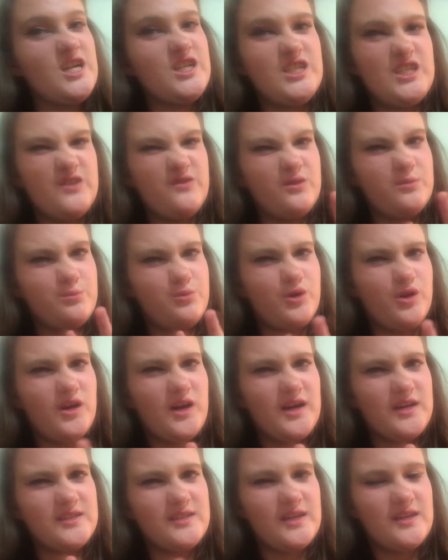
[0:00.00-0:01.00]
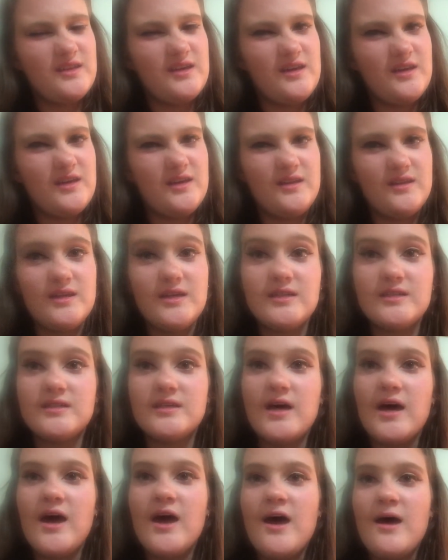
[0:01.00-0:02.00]
different products I think in
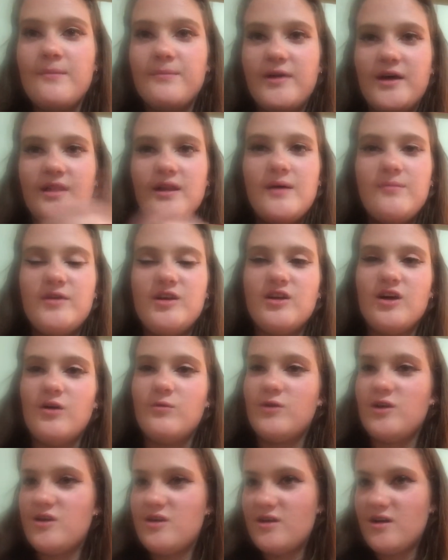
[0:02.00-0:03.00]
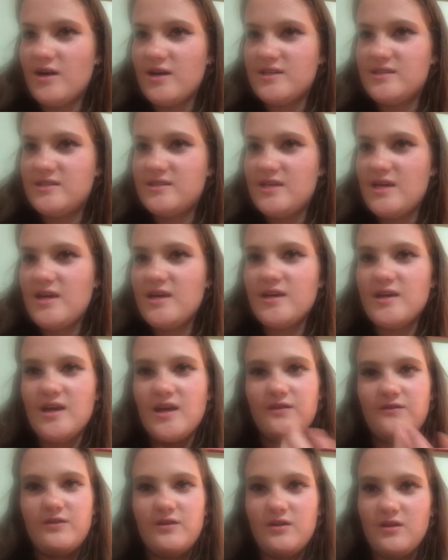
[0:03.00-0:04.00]
this, but let me know what you guys think,
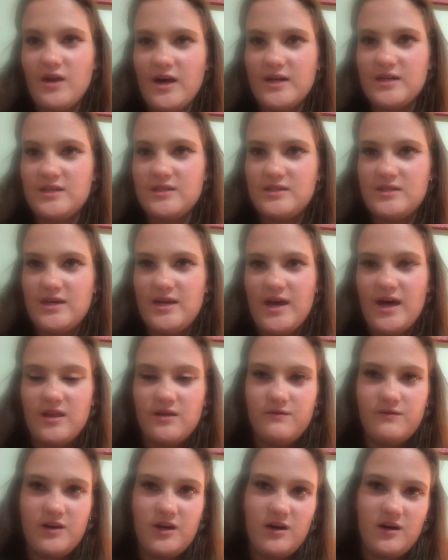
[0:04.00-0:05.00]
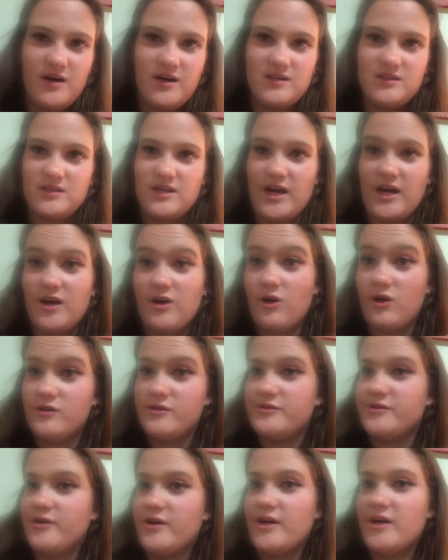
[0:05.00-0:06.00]
and if you'd like to see other videos like
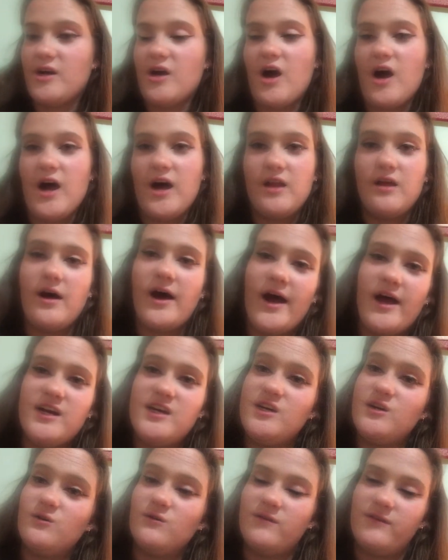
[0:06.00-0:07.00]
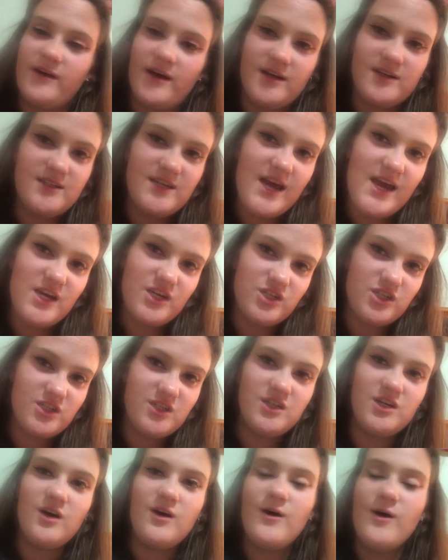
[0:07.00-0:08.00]
contouring, highlighting or
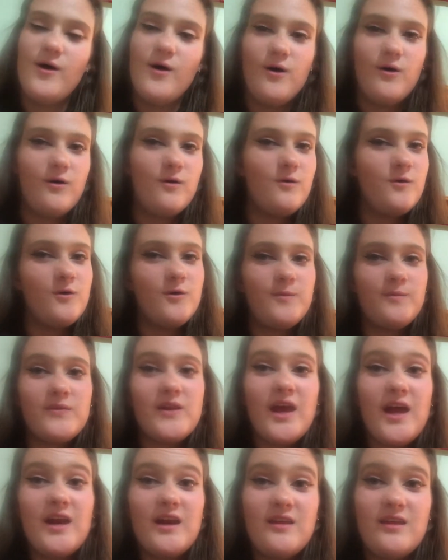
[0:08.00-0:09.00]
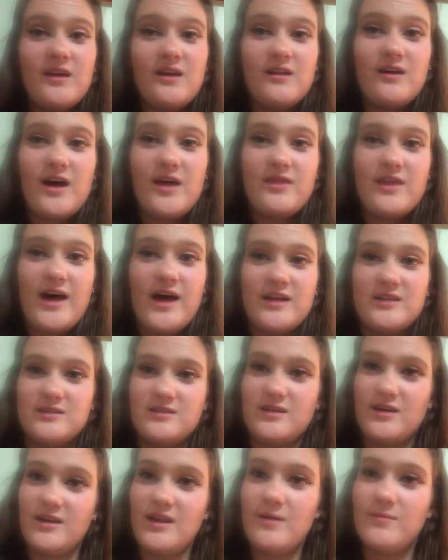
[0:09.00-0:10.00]
foundation or anything like
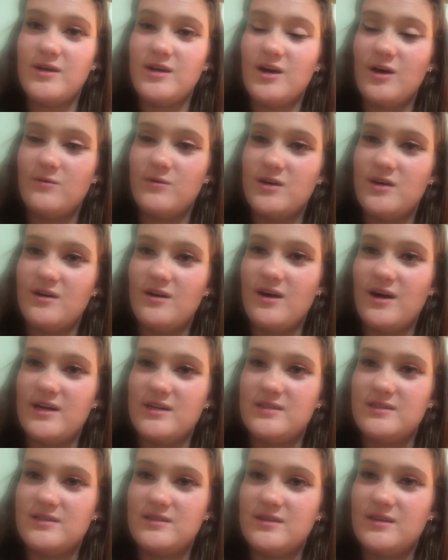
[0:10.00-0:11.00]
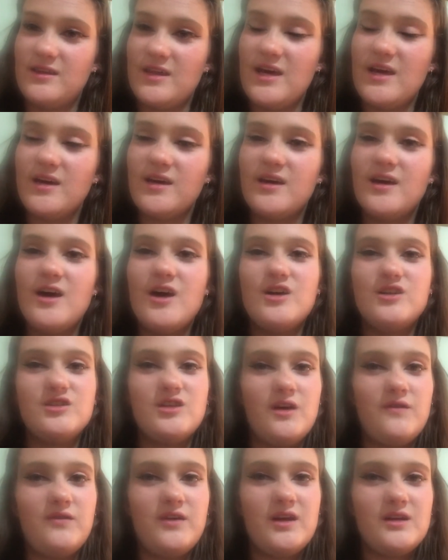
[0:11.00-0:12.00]
that. So let me know what you guys think.
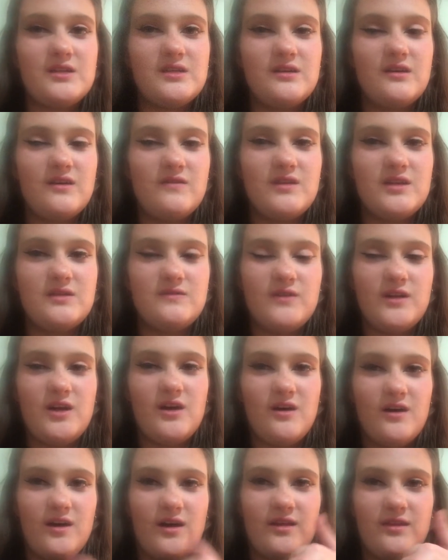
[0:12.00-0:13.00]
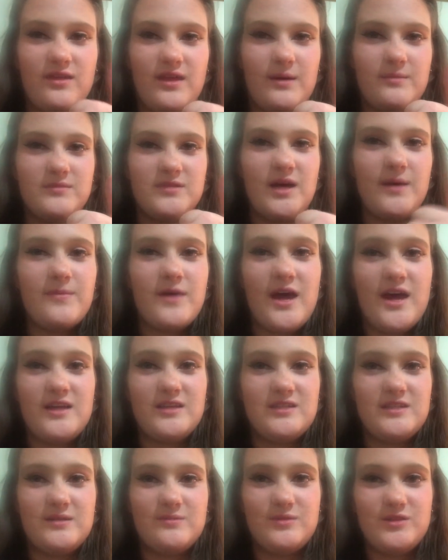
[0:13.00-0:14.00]
Don't forget to give this video a thumbs up
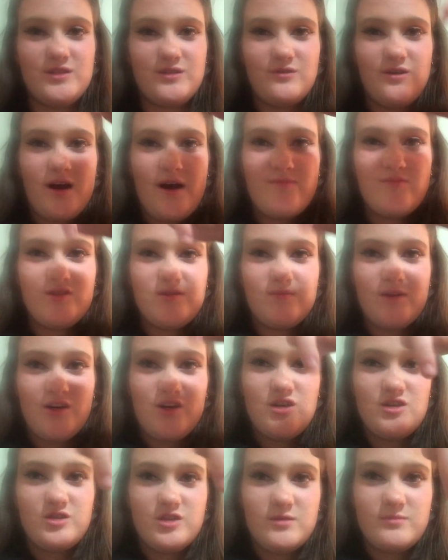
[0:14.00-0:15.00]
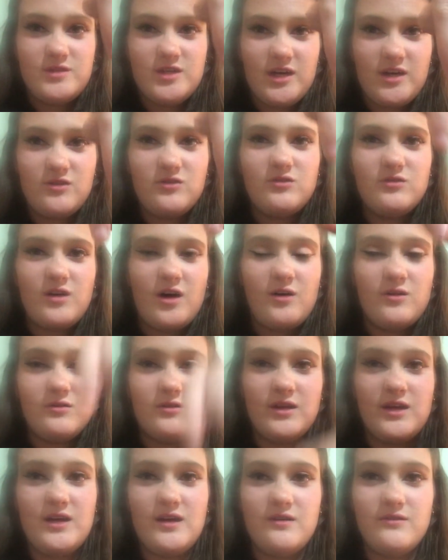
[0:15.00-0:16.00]
and subscribe to my YouTube channel.
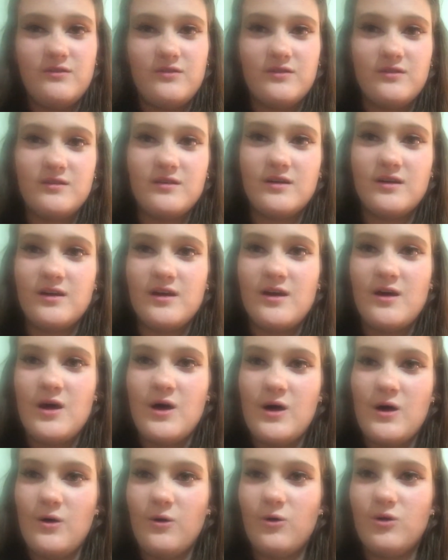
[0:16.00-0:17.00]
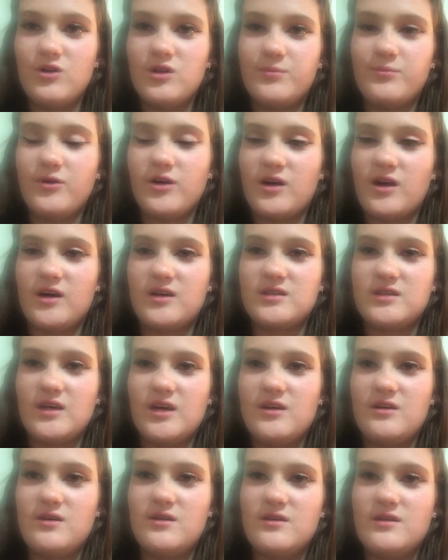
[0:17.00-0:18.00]
I'll leave all the products
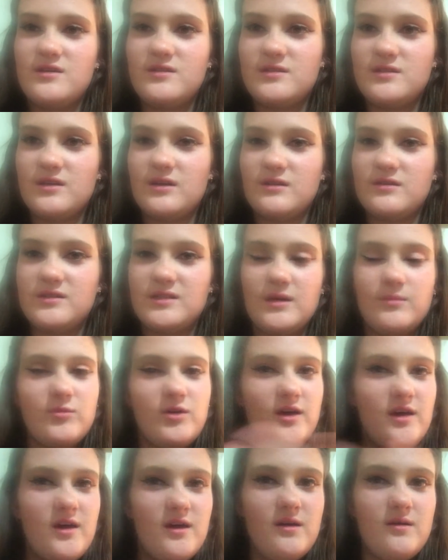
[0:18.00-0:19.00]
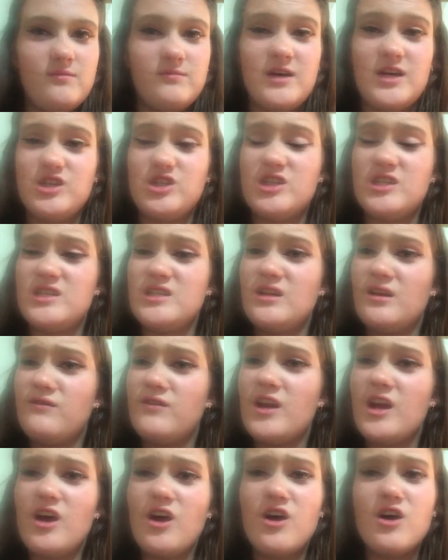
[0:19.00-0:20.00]
I used somewhere mentioned in the
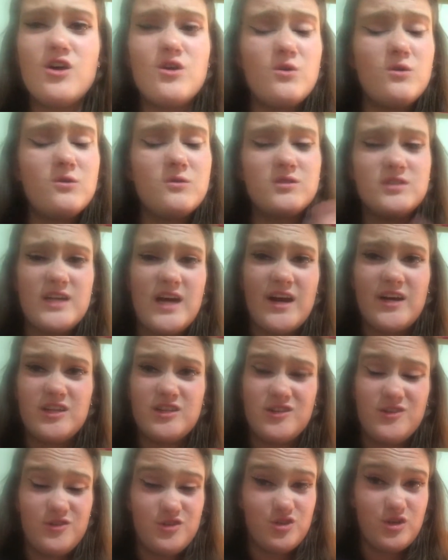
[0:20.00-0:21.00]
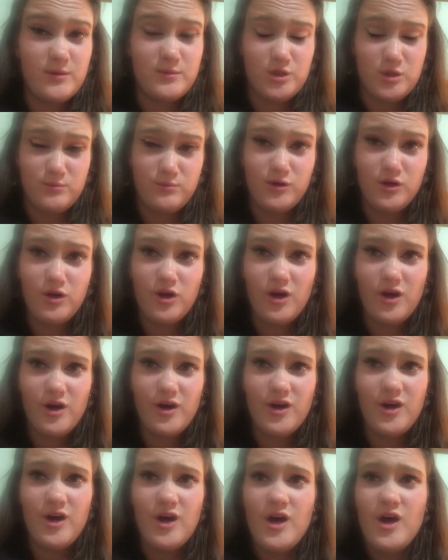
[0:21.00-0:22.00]
video or down in the description below.
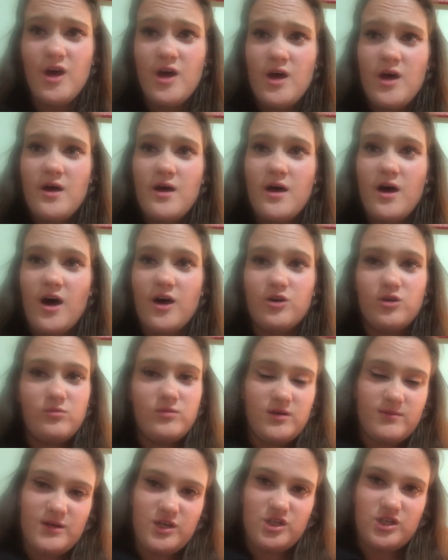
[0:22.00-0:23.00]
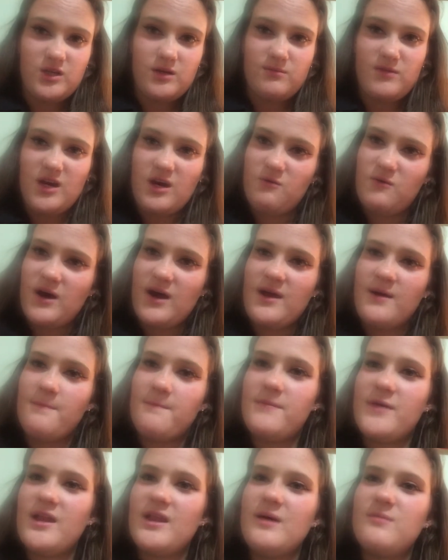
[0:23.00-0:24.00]
I normally mention them
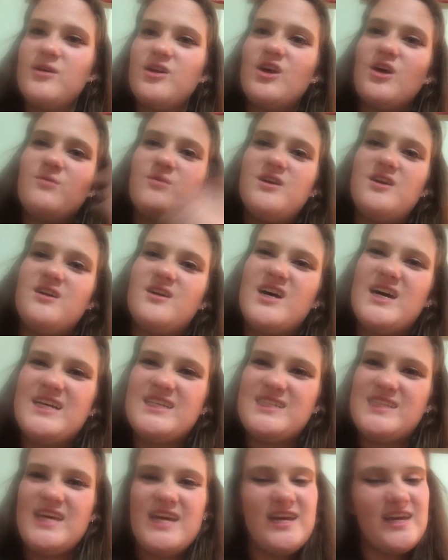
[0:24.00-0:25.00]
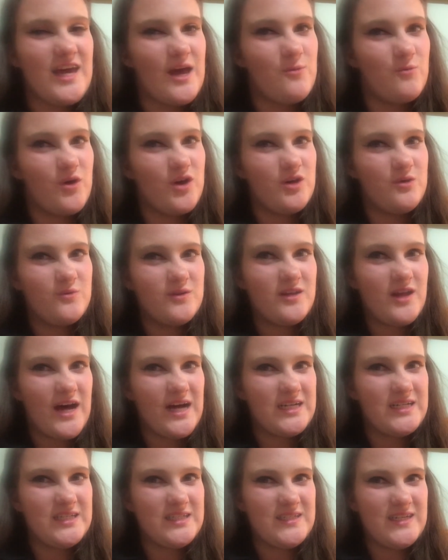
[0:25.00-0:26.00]
anyway, but let me know what you guys think and what you would
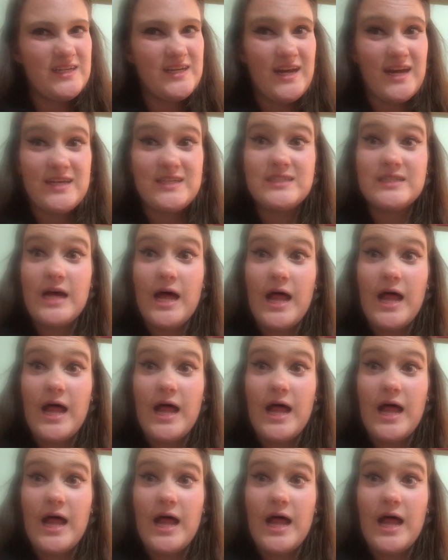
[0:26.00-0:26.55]
like to see next.